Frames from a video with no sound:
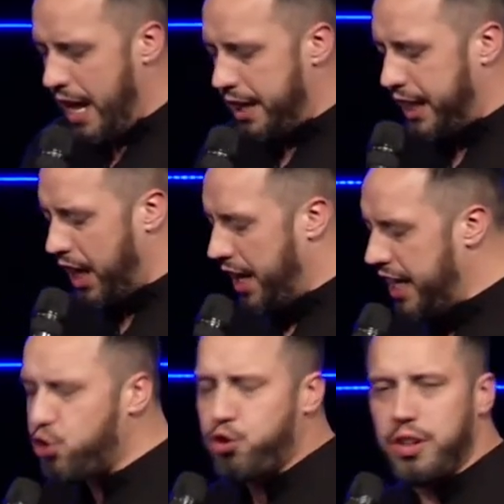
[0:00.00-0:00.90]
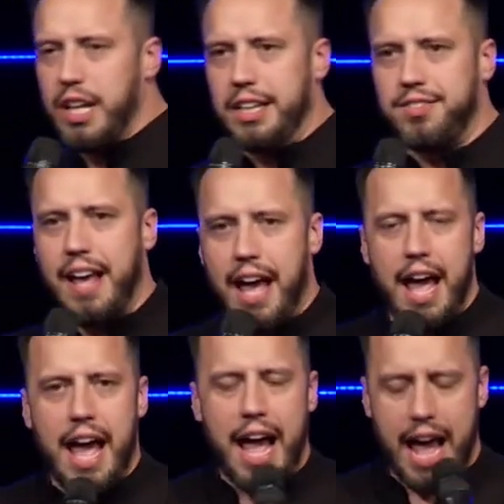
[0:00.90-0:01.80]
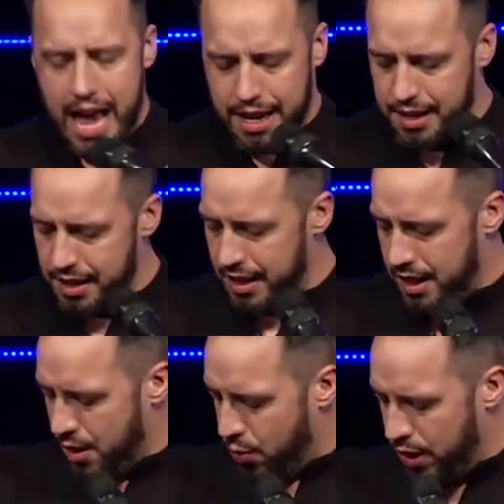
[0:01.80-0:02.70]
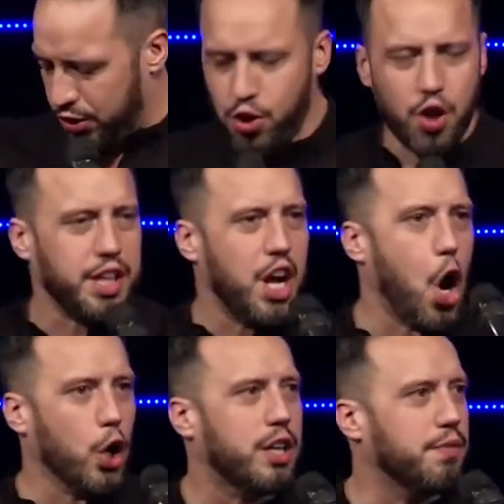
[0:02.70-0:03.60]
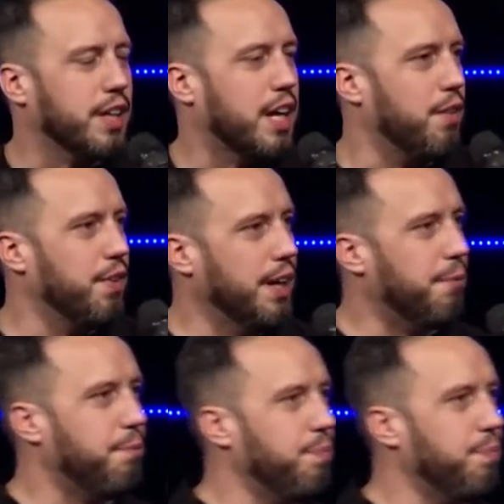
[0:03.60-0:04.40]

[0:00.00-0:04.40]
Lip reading: The Israelites had what is called the Ark of the Covenant,